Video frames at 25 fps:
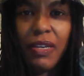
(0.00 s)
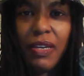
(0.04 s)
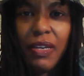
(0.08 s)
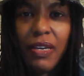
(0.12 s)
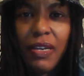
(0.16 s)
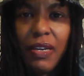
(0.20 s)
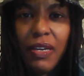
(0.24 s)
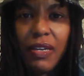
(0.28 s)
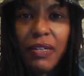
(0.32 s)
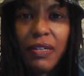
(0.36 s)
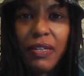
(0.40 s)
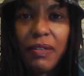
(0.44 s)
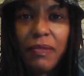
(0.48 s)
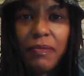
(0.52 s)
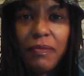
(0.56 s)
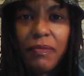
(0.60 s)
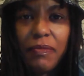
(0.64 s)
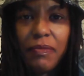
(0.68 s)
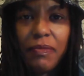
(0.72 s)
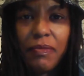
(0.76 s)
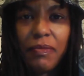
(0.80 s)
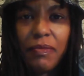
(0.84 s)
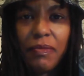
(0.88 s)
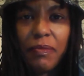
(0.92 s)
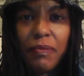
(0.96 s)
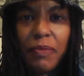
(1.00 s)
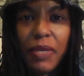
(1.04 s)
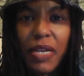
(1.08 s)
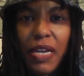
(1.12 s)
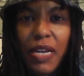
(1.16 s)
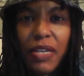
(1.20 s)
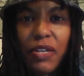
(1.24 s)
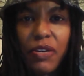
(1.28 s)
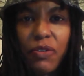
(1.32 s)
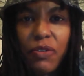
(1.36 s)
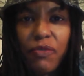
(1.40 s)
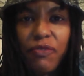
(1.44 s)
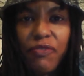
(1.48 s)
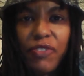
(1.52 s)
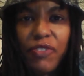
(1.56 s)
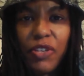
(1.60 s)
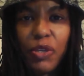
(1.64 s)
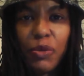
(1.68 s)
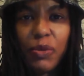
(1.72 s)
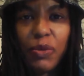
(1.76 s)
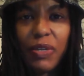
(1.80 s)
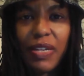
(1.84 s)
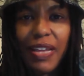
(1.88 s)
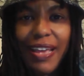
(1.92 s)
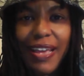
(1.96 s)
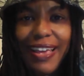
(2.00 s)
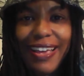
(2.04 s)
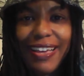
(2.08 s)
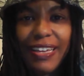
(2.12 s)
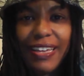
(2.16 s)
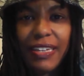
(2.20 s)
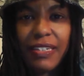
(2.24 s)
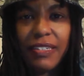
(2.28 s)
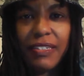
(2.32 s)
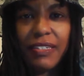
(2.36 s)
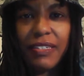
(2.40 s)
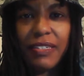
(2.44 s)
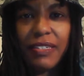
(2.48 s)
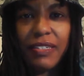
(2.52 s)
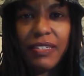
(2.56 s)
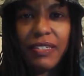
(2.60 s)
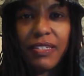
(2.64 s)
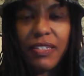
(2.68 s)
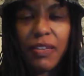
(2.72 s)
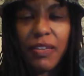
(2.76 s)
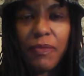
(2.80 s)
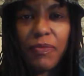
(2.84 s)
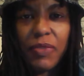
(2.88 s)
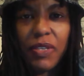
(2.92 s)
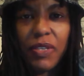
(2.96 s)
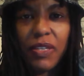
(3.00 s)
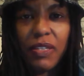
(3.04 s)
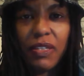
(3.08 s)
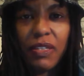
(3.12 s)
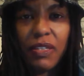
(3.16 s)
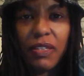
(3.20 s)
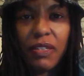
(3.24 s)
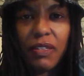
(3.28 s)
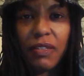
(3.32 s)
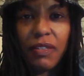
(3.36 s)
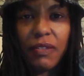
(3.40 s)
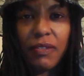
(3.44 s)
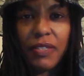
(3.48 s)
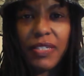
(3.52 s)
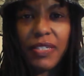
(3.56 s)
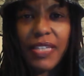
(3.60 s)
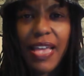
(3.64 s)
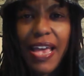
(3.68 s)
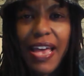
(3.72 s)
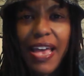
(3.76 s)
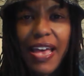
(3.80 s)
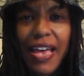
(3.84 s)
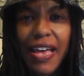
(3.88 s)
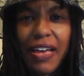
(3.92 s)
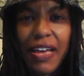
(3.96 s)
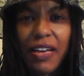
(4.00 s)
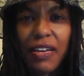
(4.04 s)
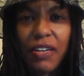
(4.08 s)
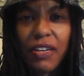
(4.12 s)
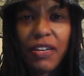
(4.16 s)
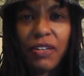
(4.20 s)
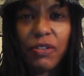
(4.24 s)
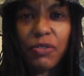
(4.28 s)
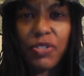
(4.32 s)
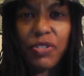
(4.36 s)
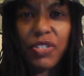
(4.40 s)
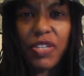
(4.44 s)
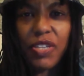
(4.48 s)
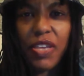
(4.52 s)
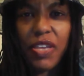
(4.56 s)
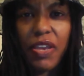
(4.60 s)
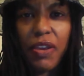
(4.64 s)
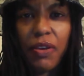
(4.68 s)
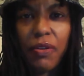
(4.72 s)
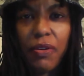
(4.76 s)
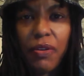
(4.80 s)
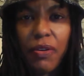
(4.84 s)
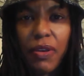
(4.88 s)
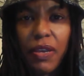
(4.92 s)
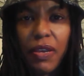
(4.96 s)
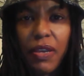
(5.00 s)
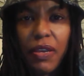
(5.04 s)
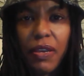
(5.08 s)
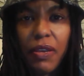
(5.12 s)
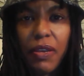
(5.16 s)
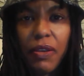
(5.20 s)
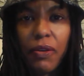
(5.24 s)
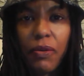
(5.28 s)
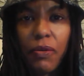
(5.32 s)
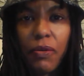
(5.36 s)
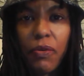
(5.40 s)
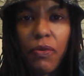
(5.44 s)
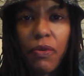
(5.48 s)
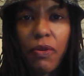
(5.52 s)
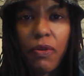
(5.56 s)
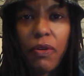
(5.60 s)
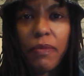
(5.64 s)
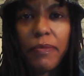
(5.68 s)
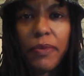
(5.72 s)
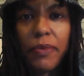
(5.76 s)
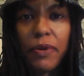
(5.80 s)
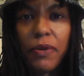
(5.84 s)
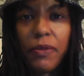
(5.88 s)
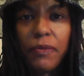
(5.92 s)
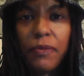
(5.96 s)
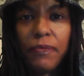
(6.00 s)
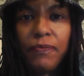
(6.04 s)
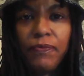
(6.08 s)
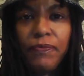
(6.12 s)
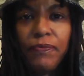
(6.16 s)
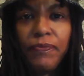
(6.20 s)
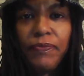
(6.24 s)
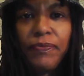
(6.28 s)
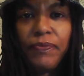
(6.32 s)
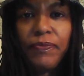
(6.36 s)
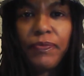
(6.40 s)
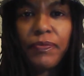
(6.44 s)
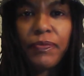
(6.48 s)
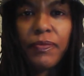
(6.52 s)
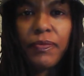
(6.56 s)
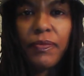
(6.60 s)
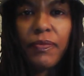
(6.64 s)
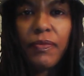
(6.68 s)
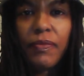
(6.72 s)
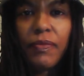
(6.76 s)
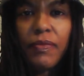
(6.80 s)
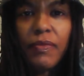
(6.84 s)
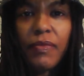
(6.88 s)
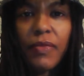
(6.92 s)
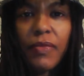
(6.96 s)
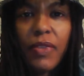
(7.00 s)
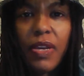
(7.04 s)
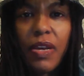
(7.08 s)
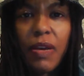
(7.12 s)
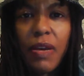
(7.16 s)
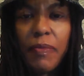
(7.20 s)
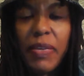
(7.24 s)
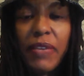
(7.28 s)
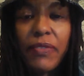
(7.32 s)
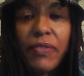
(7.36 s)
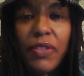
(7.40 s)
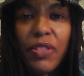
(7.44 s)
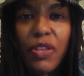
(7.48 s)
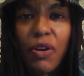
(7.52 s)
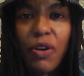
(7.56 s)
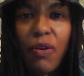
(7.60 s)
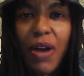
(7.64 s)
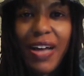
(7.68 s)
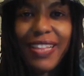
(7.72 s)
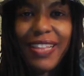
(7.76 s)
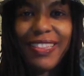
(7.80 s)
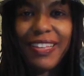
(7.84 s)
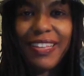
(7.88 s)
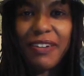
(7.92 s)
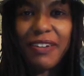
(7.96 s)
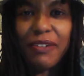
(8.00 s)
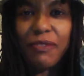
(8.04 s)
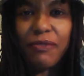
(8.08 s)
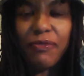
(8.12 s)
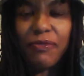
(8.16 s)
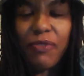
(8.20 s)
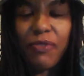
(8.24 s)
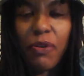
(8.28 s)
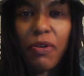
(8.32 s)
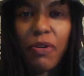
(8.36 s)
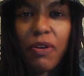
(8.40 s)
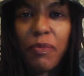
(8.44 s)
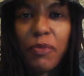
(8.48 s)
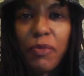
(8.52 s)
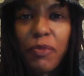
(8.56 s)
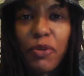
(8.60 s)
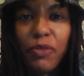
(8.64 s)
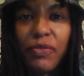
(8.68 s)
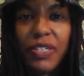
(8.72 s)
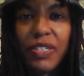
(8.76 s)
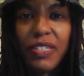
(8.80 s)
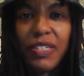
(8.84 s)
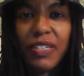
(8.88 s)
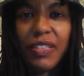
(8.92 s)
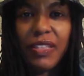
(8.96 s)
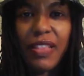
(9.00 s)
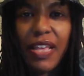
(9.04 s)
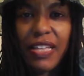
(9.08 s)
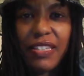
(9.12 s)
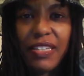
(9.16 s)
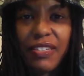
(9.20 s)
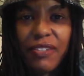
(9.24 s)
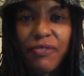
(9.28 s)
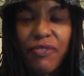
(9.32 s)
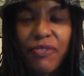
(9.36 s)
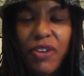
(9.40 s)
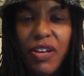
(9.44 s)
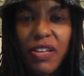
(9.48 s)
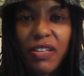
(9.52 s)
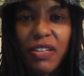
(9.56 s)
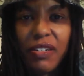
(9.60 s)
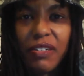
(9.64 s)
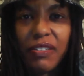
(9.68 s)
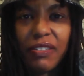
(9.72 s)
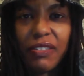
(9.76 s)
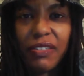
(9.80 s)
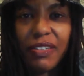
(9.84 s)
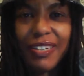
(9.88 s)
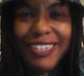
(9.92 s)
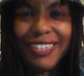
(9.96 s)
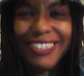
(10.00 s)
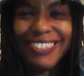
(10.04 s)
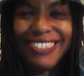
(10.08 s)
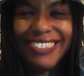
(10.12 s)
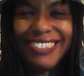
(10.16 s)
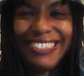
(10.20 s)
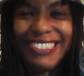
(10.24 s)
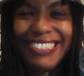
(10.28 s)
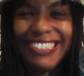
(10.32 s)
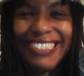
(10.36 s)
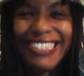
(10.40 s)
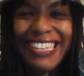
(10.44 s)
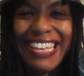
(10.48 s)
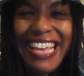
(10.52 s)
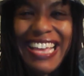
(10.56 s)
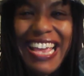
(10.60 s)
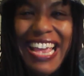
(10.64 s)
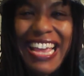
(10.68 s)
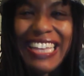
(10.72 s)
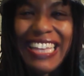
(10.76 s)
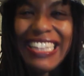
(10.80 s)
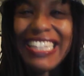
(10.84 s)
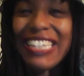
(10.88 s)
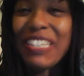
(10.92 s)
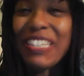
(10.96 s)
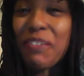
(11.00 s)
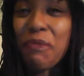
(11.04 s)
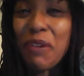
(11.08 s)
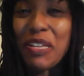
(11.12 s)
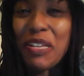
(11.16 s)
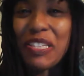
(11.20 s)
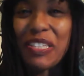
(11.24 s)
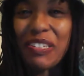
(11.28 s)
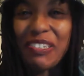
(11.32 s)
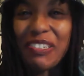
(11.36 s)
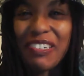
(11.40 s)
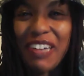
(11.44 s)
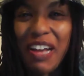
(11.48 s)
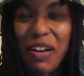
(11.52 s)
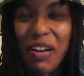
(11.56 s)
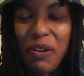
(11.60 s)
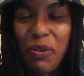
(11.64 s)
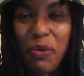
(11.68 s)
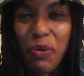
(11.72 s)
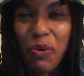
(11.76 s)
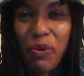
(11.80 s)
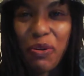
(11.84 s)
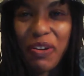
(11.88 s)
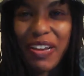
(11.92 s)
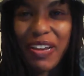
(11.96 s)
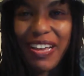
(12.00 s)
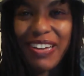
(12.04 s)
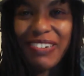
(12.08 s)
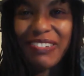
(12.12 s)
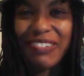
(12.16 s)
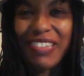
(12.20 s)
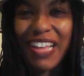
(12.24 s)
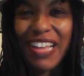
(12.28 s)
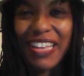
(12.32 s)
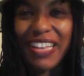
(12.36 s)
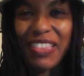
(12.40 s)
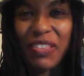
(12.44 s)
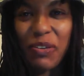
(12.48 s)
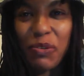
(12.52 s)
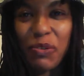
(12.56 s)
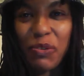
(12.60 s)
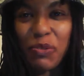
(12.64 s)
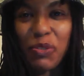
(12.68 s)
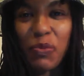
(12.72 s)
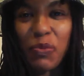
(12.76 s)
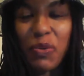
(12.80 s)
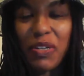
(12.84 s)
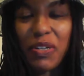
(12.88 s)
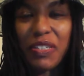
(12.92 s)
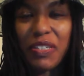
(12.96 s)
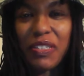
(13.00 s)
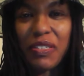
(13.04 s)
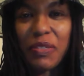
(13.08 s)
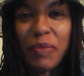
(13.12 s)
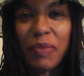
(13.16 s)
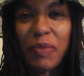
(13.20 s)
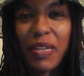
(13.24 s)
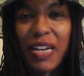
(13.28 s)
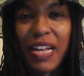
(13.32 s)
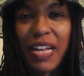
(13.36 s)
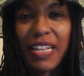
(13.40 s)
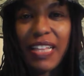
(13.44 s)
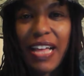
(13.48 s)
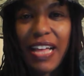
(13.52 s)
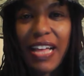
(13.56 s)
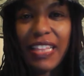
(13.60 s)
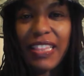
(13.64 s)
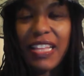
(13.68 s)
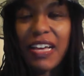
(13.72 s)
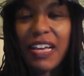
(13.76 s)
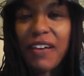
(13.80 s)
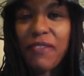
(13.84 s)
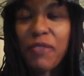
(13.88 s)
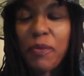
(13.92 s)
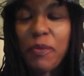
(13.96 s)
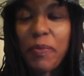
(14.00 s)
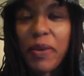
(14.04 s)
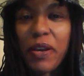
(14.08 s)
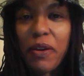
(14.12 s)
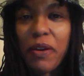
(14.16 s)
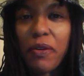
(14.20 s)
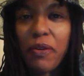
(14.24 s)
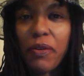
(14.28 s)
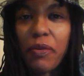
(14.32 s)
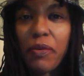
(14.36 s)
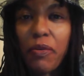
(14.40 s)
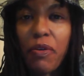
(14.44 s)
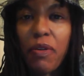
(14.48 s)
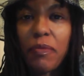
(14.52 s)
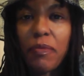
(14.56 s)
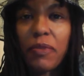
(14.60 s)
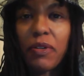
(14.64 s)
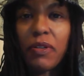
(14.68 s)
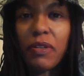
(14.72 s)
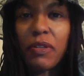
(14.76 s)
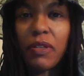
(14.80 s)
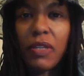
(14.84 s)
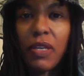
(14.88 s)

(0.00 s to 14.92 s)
But I don't view it as something sad or scary or horrible. Even though I love horror movies and that's fun, at least the ones that are not gory. I don't like those ones, but I love the paranormal,